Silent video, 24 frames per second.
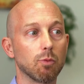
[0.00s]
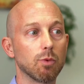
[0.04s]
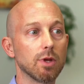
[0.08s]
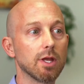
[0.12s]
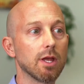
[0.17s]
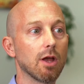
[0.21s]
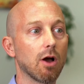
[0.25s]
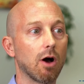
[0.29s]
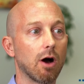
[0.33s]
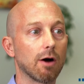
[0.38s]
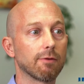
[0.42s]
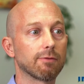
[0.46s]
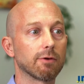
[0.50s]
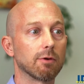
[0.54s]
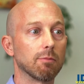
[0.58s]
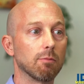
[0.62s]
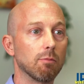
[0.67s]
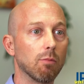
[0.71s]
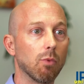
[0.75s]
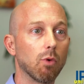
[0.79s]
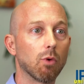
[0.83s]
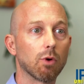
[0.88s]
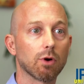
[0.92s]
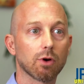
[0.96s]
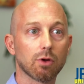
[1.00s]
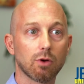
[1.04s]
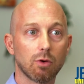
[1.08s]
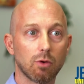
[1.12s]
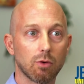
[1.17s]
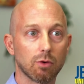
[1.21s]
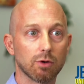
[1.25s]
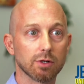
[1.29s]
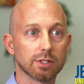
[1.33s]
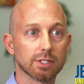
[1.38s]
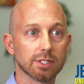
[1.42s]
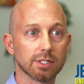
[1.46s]
We offer more
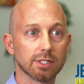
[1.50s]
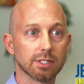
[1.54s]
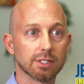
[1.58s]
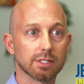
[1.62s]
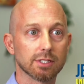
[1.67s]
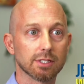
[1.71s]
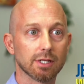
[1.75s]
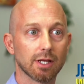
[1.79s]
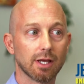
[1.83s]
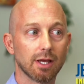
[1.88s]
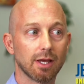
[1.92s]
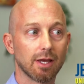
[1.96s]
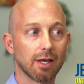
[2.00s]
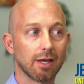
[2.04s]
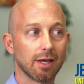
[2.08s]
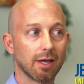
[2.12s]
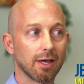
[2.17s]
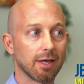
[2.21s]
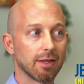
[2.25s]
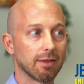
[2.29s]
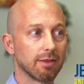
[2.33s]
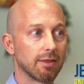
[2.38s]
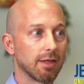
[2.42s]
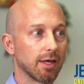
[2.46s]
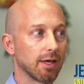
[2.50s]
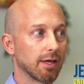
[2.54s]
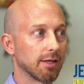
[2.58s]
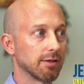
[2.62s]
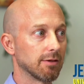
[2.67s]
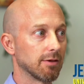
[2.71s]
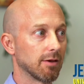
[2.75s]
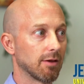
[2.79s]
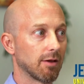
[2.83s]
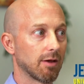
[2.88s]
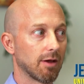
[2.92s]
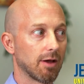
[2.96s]
courses
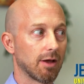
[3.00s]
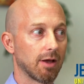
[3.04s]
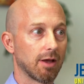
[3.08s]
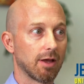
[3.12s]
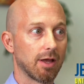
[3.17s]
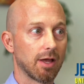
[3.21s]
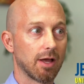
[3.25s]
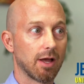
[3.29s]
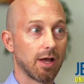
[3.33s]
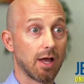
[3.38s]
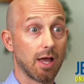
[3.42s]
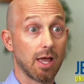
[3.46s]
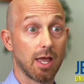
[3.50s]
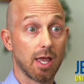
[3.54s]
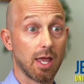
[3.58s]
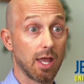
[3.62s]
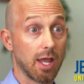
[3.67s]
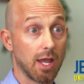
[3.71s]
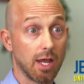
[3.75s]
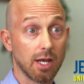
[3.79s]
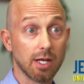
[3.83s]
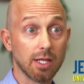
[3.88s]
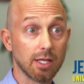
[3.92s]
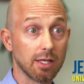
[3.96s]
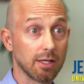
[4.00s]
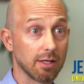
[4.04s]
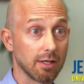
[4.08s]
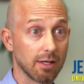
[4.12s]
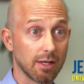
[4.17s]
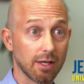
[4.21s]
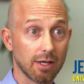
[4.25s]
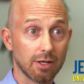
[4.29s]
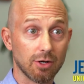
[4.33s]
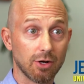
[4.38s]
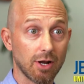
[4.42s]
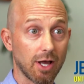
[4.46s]
than any
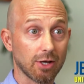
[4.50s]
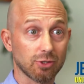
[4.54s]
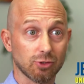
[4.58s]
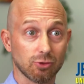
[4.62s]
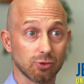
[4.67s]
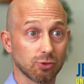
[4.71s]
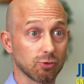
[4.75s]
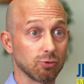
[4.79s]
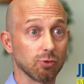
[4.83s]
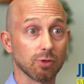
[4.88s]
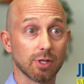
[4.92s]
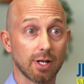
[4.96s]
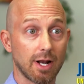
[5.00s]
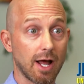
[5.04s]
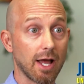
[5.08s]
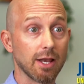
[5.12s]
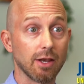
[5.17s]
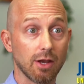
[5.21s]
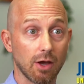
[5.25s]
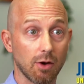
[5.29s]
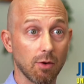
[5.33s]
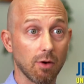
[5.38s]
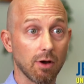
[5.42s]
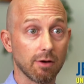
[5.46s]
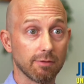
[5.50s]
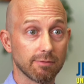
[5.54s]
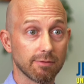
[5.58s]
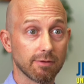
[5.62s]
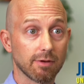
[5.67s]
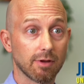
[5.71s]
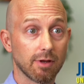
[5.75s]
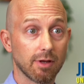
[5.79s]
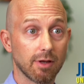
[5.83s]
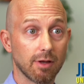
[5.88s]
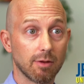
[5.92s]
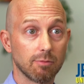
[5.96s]
international school that I know of.
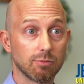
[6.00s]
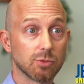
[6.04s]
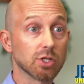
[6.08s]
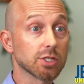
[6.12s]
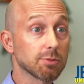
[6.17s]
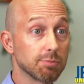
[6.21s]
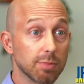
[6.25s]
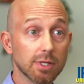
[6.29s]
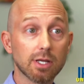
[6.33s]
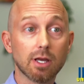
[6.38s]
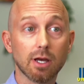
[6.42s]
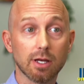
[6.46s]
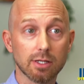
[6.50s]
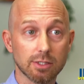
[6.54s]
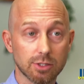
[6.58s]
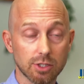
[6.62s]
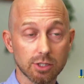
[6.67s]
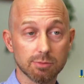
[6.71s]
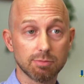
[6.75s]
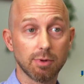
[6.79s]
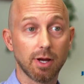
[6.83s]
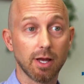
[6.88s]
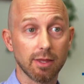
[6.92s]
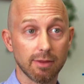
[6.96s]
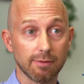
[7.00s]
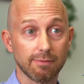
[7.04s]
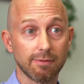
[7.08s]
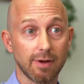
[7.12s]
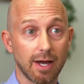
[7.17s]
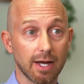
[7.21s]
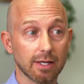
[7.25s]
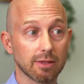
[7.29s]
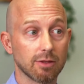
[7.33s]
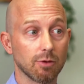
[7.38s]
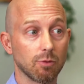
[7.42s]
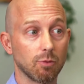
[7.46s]
Just by the
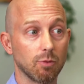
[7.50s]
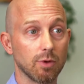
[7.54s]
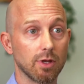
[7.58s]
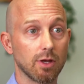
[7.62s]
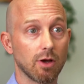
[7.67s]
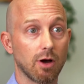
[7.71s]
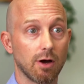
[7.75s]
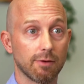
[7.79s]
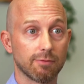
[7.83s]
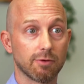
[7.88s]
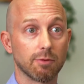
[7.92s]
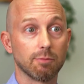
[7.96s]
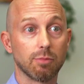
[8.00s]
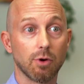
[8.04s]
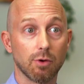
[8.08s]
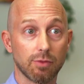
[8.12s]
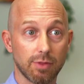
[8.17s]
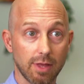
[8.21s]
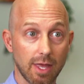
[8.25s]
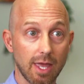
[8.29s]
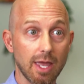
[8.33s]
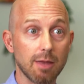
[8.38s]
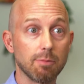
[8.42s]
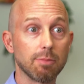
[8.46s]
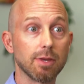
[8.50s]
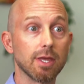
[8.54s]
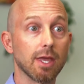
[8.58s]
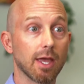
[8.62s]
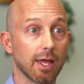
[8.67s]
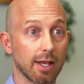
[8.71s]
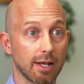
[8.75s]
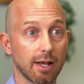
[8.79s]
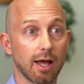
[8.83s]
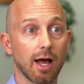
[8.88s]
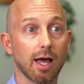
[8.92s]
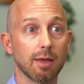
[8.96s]
fact that we offer both the AP
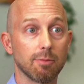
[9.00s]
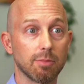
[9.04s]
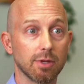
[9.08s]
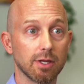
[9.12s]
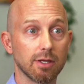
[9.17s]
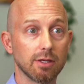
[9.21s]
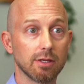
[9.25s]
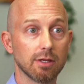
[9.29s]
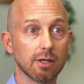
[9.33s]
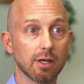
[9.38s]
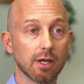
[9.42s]
and IB,